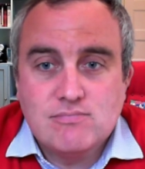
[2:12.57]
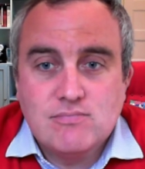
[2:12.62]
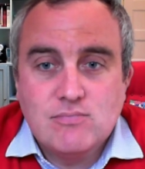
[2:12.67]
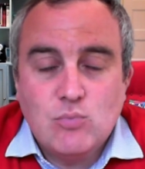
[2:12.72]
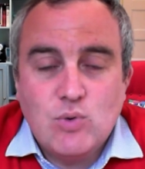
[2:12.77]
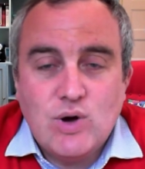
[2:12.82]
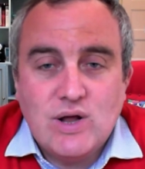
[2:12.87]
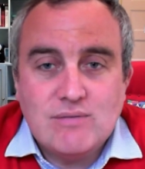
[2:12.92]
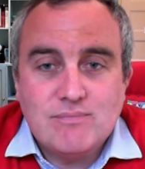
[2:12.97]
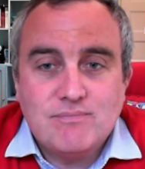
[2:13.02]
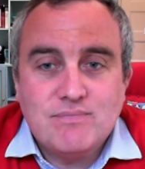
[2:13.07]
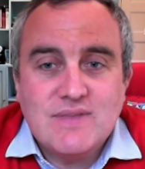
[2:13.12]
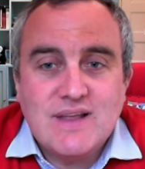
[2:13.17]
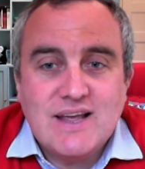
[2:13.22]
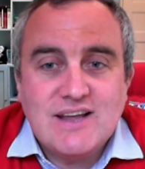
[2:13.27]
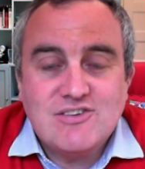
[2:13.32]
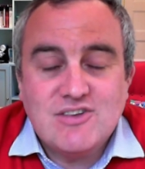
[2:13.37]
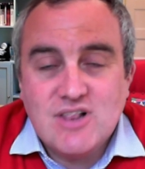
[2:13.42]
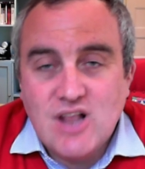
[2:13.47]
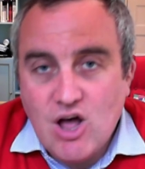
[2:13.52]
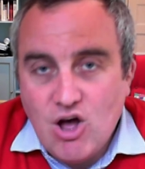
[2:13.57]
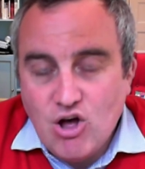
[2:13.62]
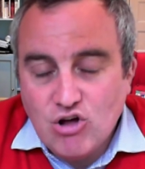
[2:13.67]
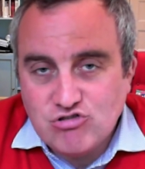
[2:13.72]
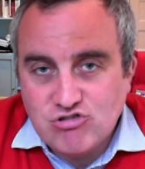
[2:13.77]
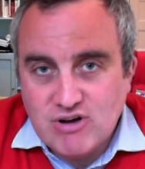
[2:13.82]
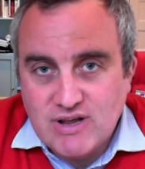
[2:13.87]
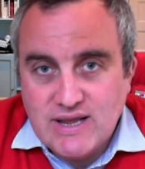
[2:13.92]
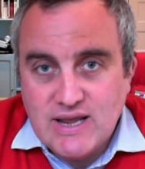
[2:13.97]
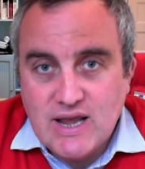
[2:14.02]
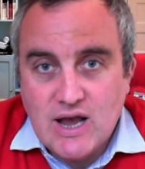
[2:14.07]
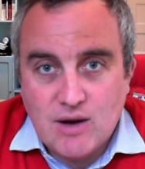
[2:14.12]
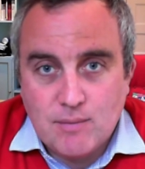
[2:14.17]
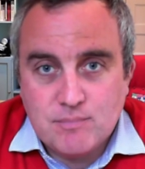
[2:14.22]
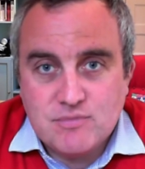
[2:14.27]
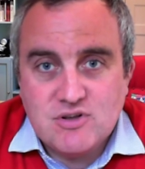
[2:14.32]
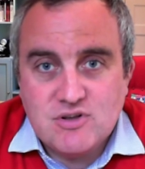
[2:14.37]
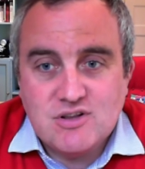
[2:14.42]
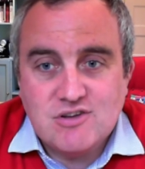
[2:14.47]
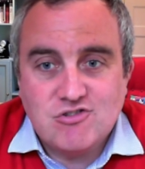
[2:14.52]
Well, it's largely up
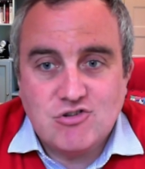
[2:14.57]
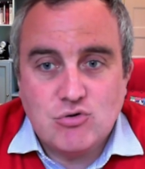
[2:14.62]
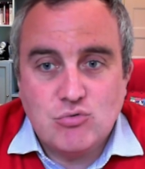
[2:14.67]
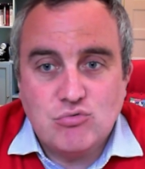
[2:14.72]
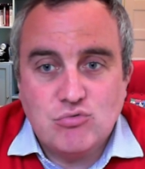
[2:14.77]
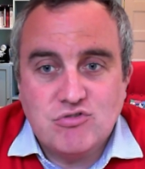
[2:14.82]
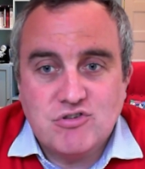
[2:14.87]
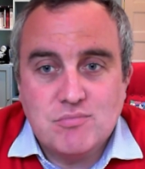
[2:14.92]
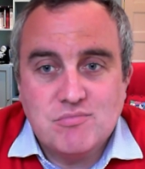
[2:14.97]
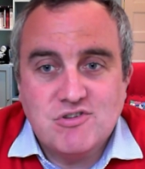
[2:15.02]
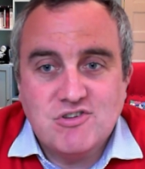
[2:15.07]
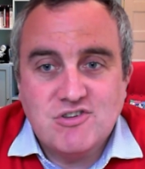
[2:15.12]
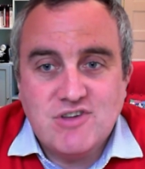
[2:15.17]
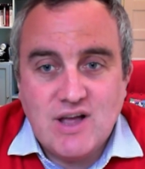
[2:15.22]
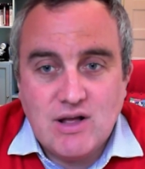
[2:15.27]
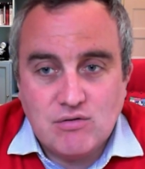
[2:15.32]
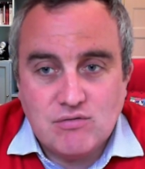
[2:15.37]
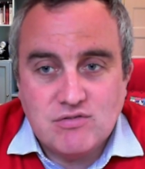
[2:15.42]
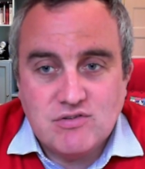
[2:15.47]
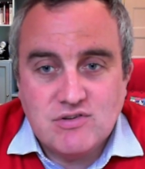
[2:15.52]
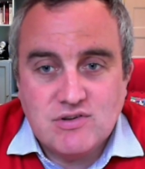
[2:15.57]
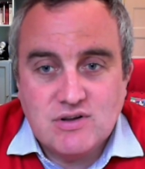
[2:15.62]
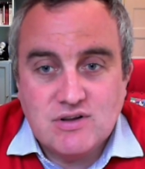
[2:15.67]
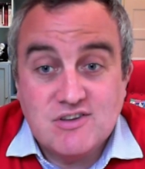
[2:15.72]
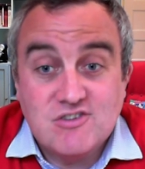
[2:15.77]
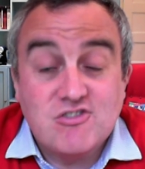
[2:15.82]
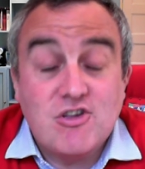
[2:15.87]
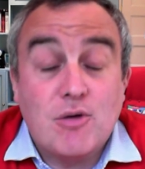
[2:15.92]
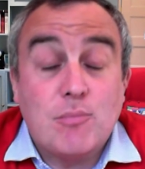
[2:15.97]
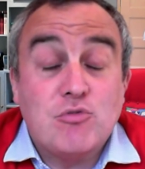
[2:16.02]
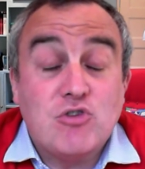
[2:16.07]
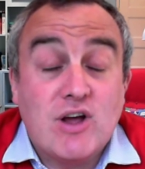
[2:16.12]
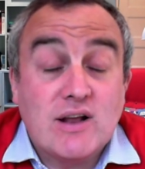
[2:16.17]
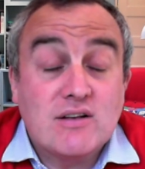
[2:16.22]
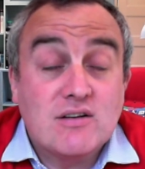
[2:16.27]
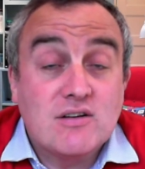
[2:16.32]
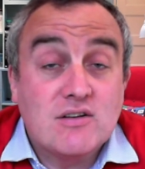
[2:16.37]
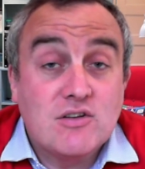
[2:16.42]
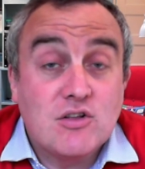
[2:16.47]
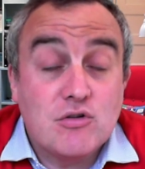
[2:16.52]
to the schools themselves,
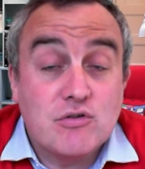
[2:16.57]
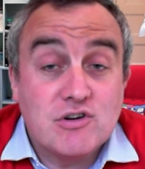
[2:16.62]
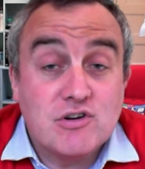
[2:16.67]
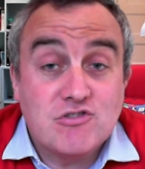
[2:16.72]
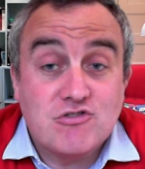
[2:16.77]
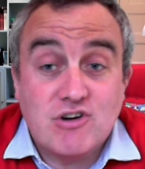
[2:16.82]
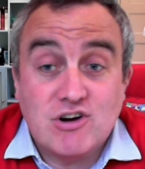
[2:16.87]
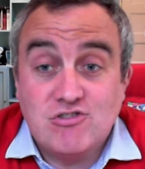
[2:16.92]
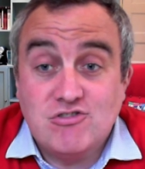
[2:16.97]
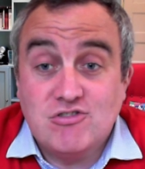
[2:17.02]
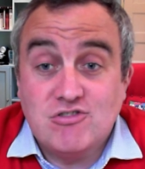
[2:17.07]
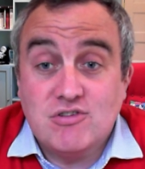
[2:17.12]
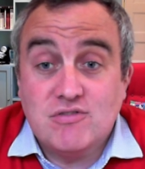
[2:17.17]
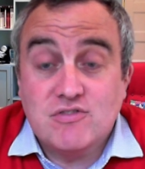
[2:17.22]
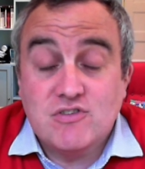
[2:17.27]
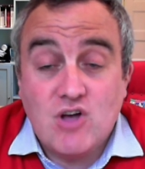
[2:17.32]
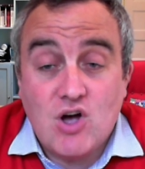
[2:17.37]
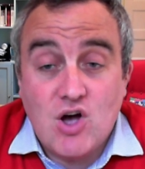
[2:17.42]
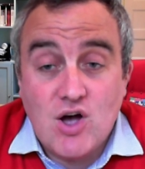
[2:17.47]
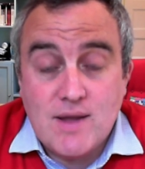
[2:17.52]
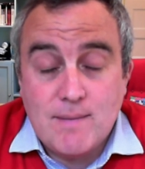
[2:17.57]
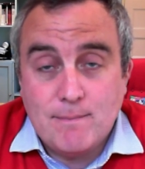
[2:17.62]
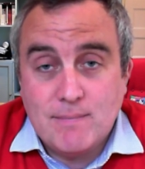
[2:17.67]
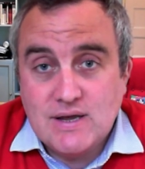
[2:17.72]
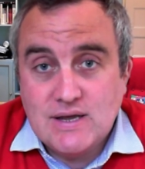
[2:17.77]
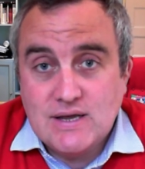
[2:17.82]
subject to the restrictions of time.